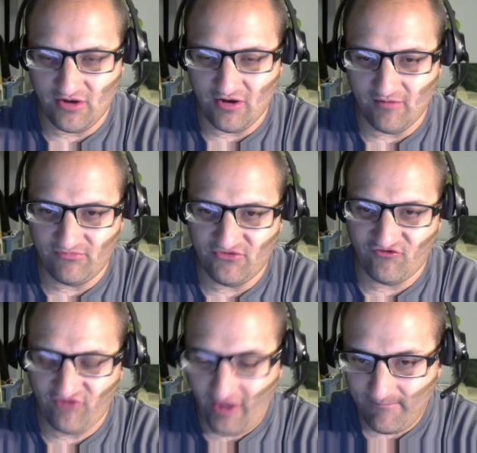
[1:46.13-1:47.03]

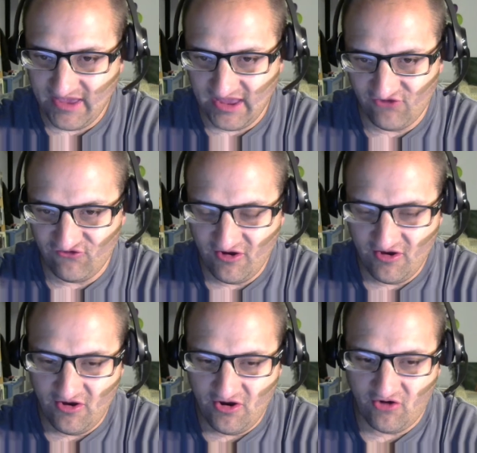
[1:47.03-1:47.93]
stop Paige,
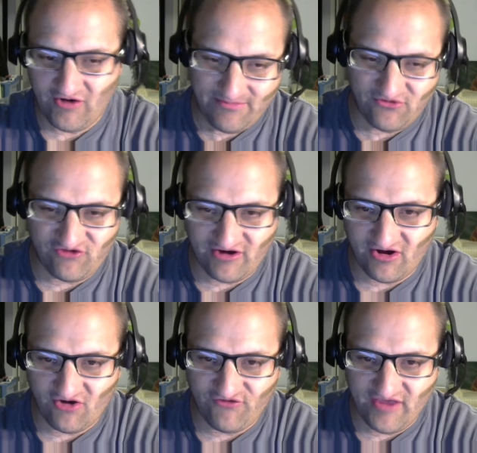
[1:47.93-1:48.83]
grab the
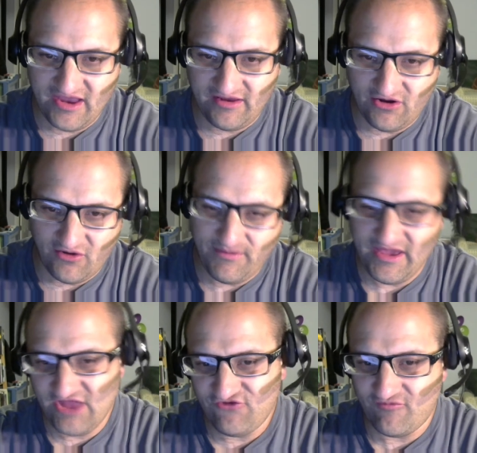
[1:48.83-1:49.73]
chair saying, you know,
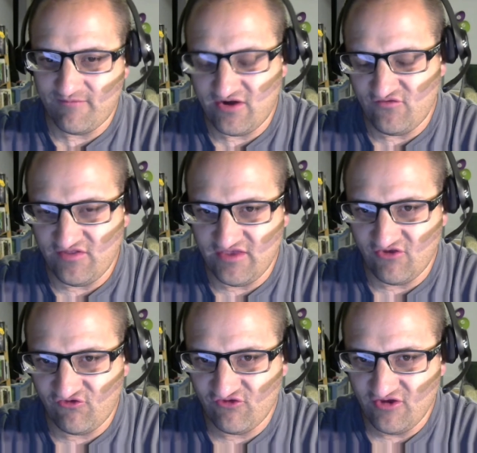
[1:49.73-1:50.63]
Paige, you're better than
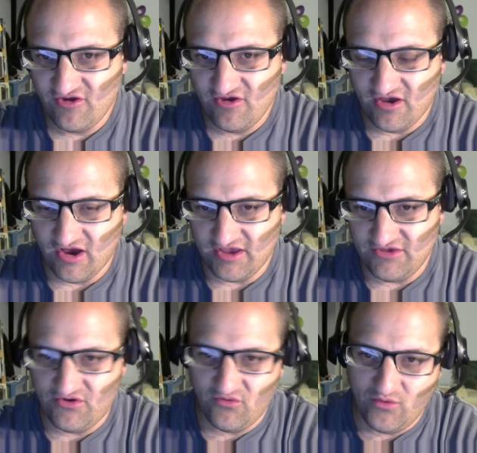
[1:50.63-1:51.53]
this, you
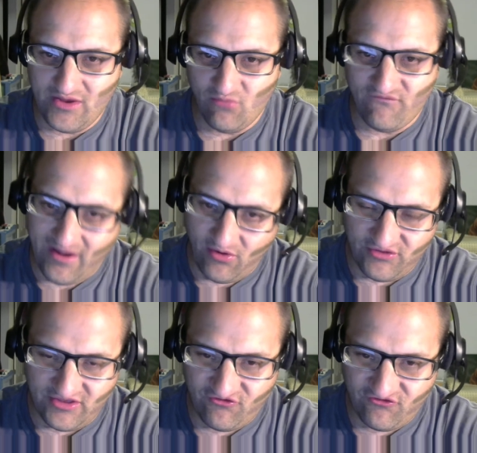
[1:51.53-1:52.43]
can win without
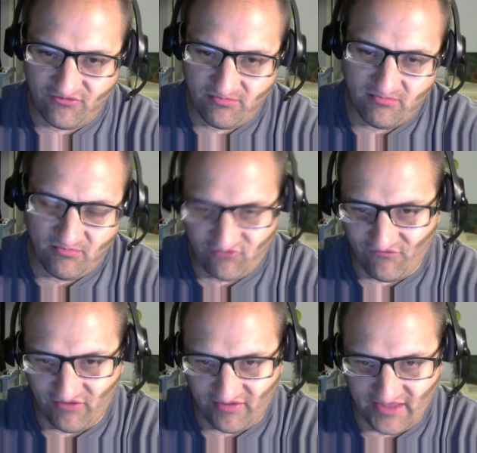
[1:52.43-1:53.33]
this, stuff
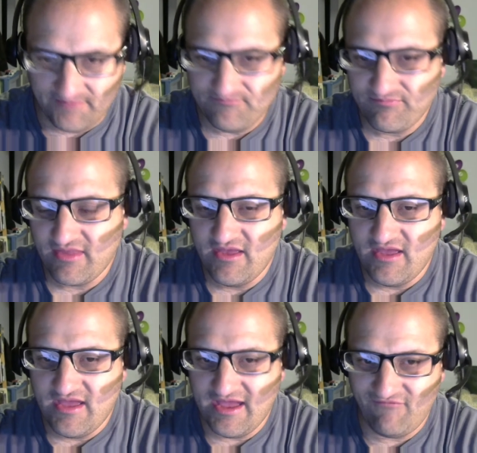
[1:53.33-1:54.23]
like that.
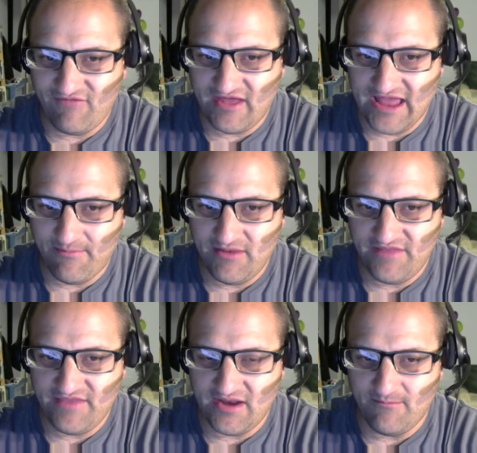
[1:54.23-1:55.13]
Have that happen, and
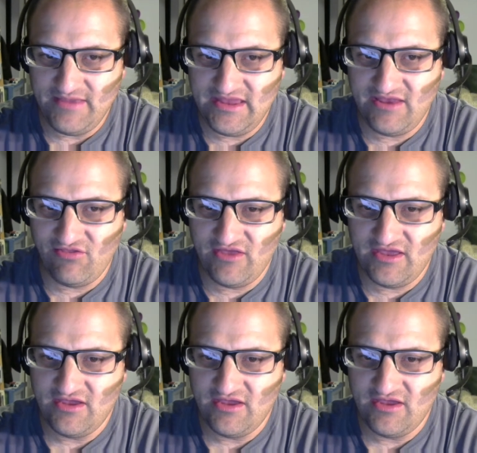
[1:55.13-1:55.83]
then immediately